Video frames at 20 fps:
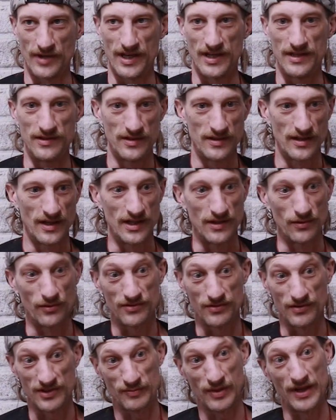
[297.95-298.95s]
And he
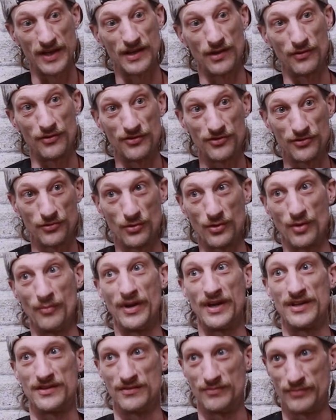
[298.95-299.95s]
also explained how the soil got
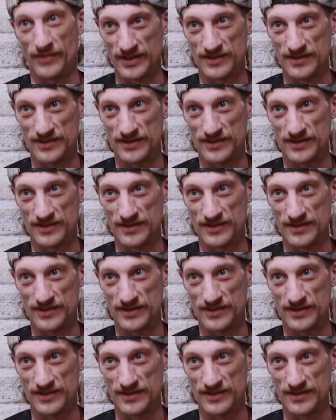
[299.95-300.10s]
better and